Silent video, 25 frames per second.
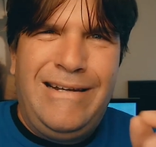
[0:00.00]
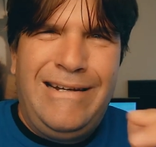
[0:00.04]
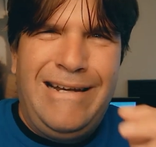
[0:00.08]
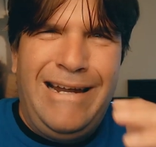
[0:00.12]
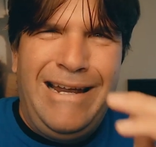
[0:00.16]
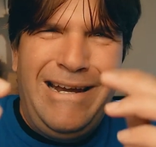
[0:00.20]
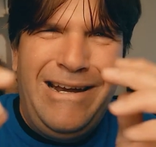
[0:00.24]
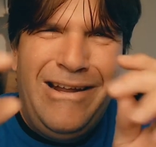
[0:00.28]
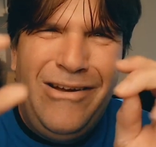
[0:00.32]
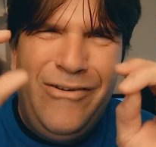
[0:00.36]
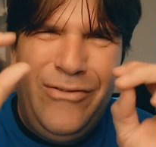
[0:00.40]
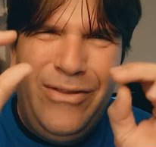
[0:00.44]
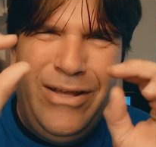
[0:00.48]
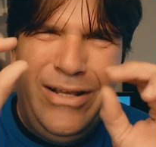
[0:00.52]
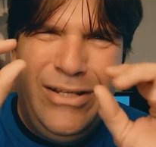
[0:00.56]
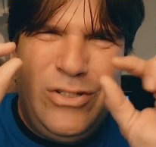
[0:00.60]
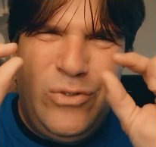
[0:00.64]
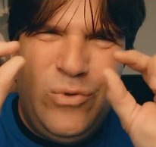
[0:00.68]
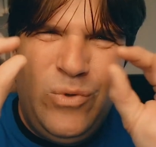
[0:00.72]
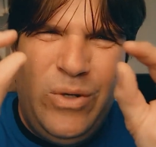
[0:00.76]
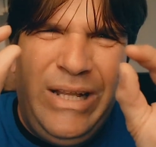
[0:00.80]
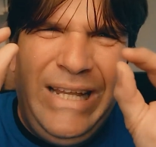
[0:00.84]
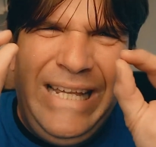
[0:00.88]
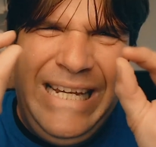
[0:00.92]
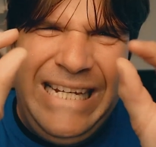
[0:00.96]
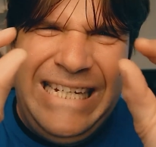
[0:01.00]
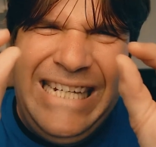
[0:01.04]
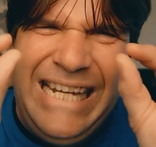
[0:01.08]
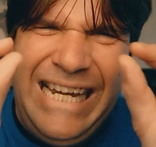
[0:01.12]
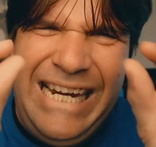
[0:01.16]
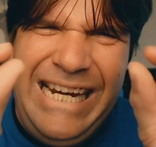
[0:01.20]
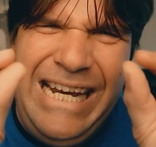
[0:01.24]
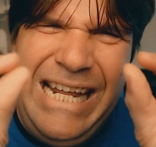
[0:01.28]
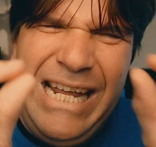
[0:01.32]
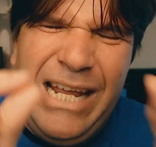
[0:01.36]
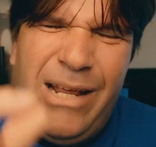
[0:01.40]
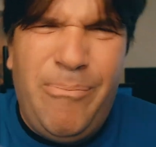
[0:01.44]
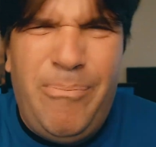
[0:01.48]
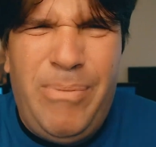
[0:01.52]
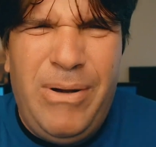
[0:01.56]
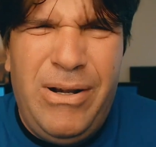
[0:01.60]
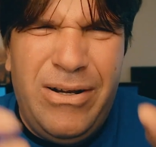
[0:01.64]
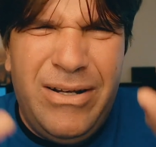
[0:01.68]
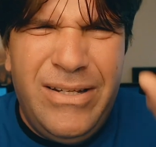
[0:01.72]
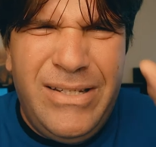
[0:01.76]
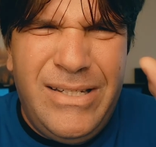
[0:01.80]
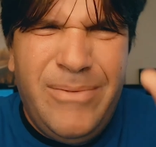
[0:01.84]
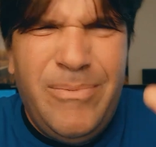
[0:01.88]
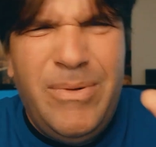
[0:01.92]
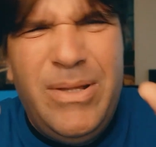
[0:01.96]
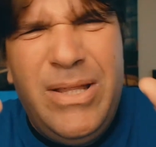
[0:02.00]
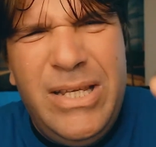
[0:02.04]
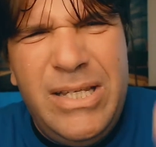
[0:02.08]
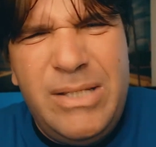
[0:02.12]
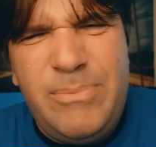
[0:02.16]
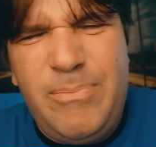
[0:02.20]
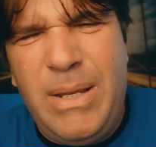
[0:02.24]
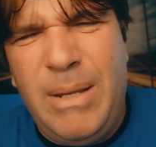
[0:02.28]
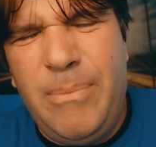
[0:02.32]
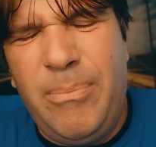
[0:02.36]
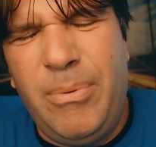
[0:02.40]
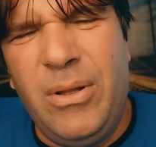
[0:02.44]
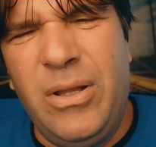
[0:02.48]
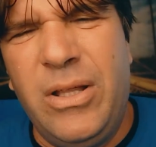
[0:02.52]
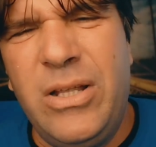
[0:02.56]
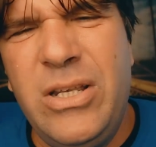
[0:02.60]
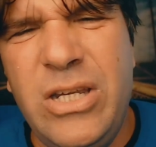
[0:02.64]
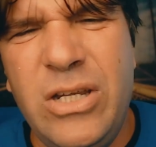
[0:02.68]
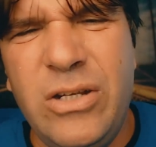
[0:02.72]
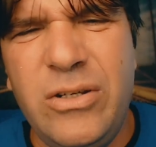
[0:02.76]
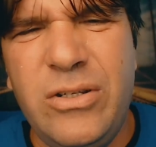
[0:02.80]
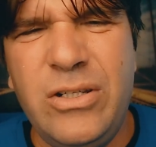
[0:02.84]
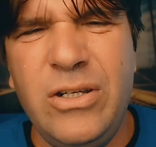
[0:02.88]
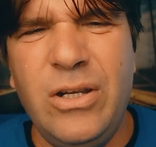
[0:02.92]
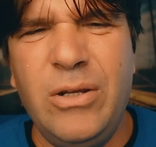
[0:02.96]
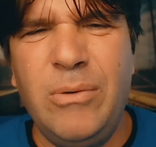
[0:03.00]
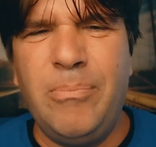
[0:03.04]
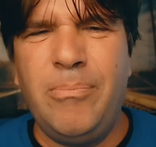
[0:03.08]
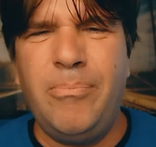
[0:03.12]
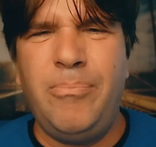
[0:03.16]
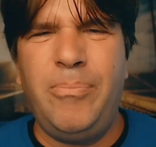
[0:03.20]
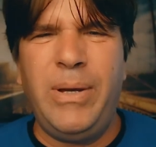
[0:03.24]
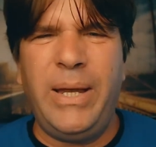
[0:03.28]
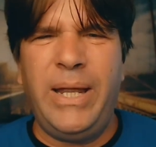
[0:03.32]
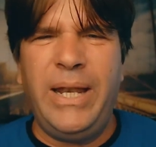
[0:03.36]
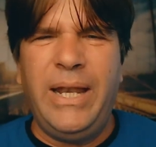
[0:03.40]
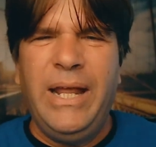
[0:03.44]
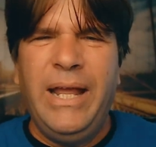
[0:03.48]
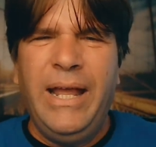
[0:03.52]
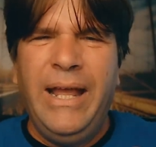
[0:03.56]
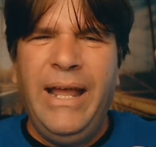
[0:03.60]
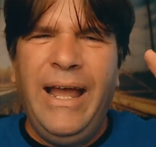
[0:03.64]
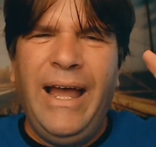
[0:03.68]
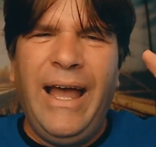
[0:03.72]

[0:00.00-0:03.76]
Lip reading: I know that's really tiny compared to some of these people on YouTube, but